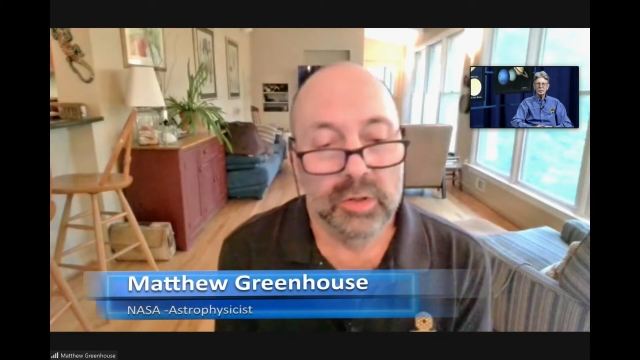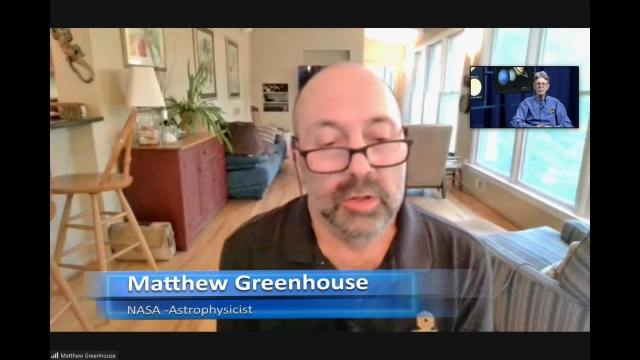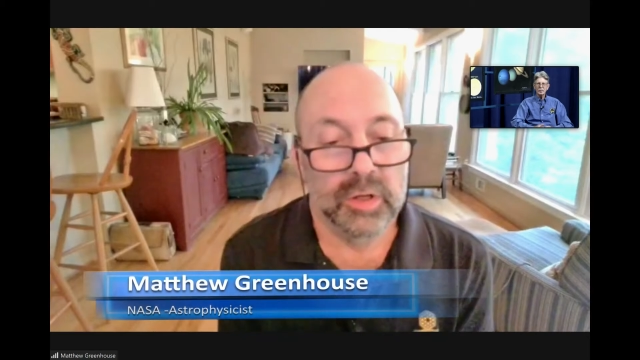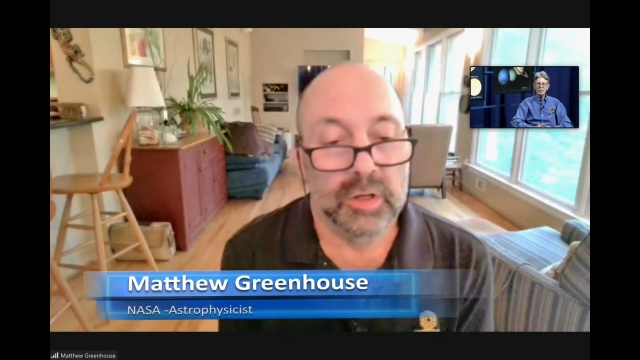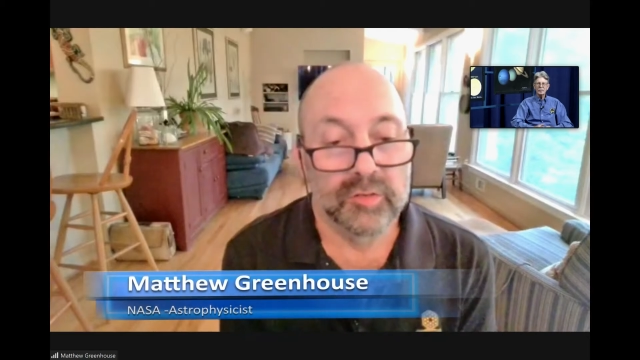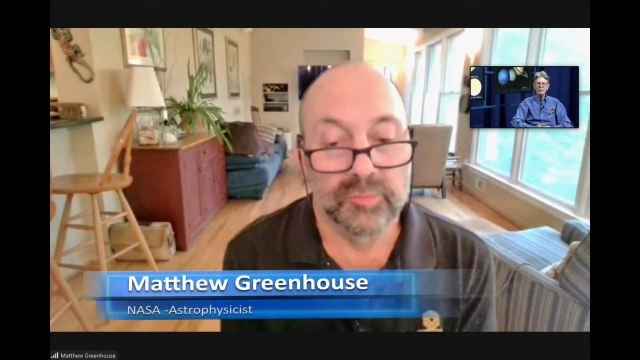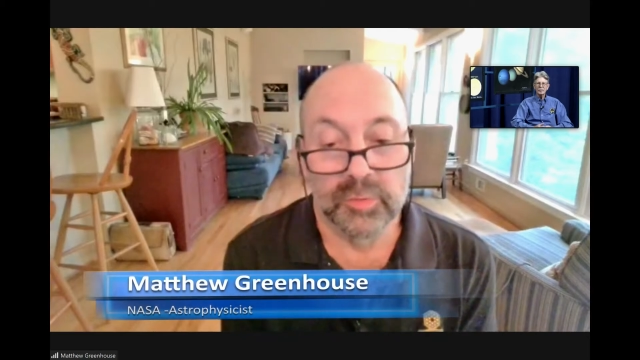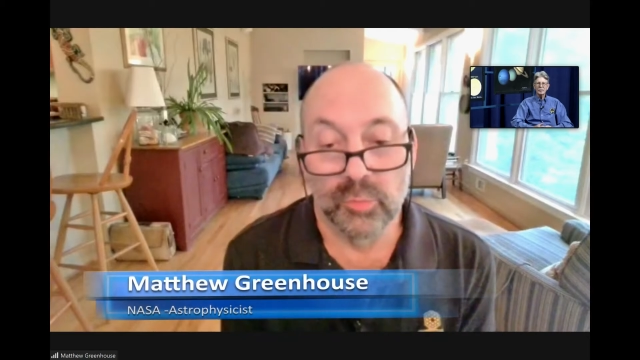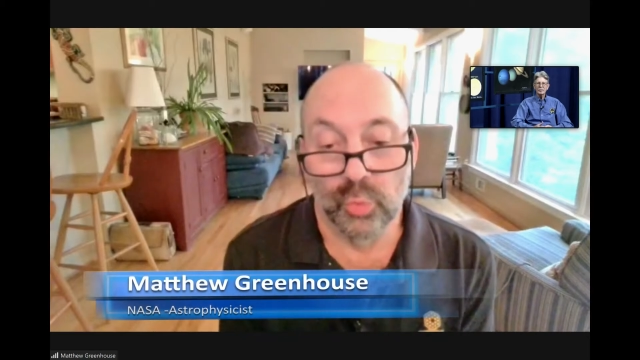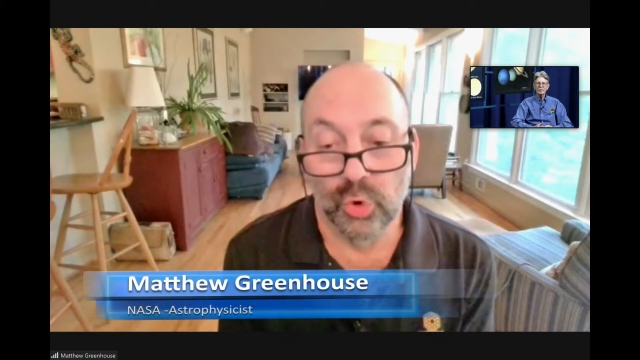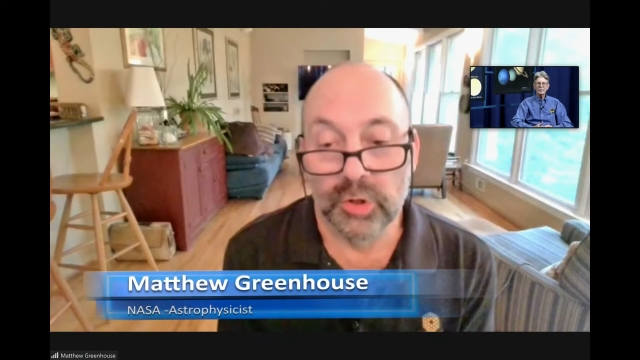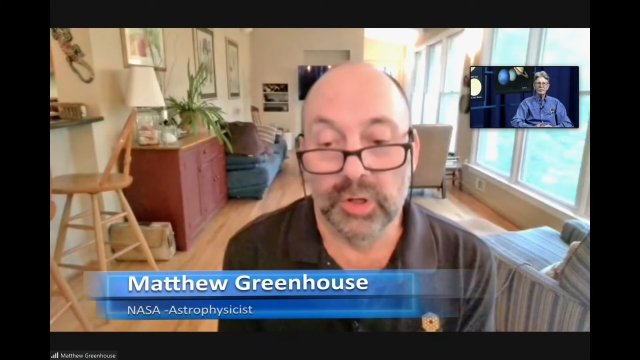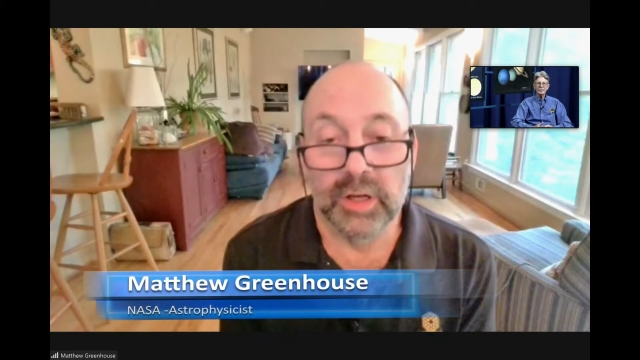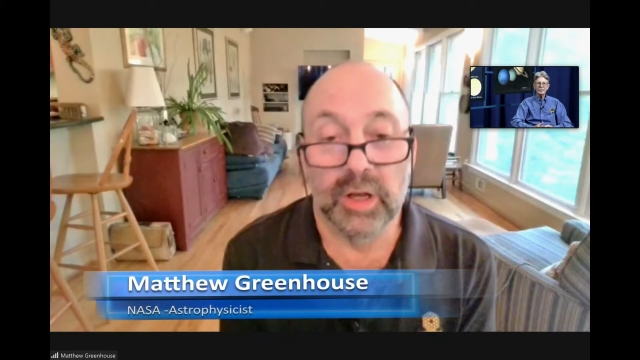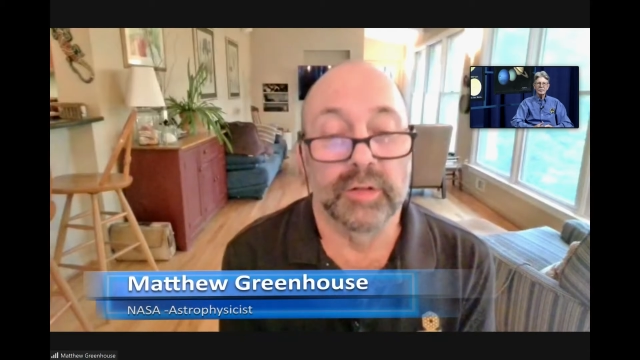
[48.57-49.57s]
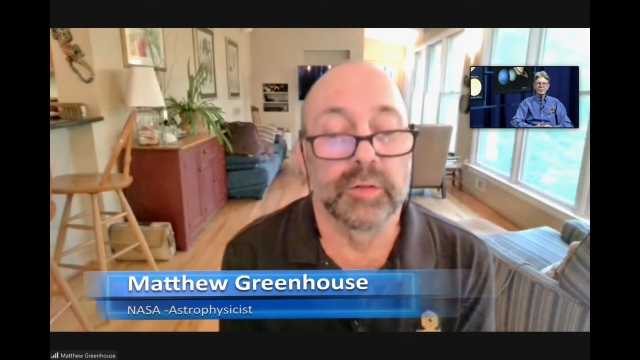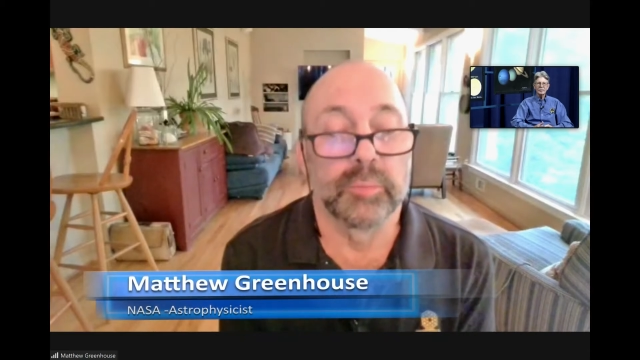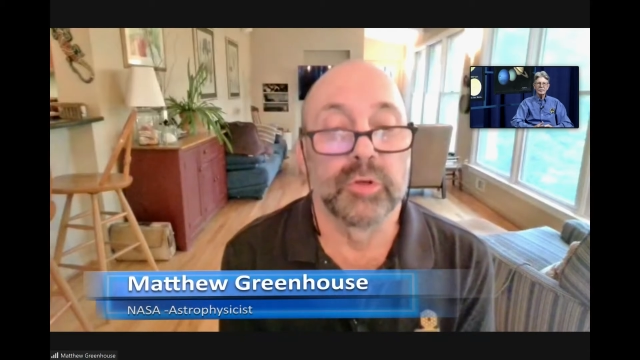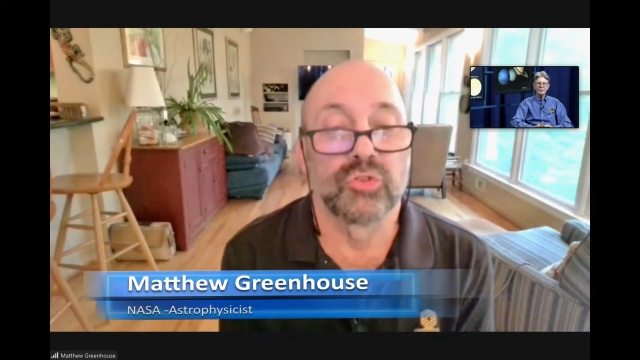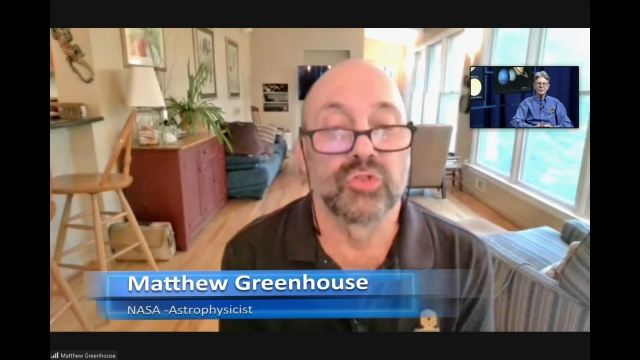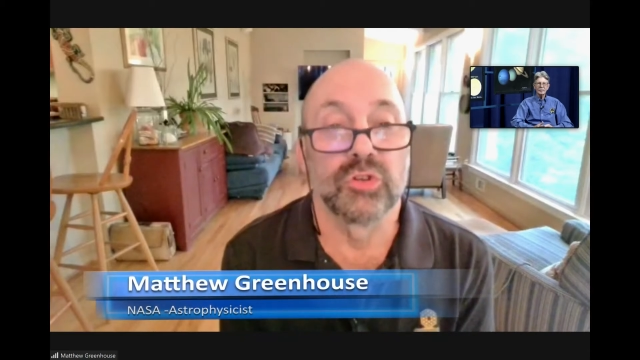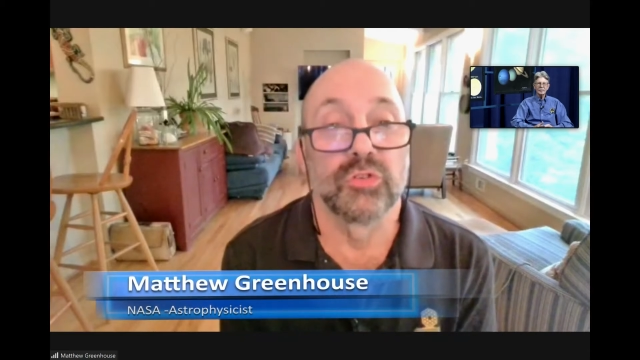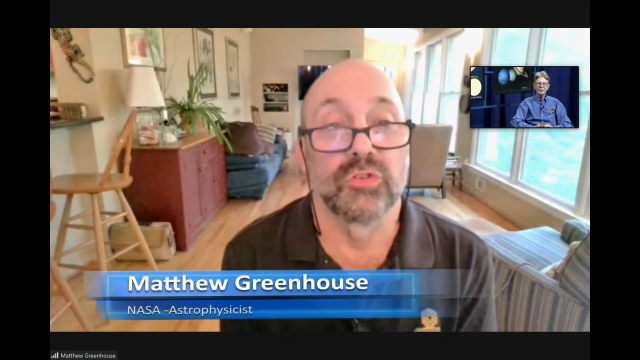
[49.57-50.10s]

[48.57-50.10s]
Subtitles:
I've been working on the mission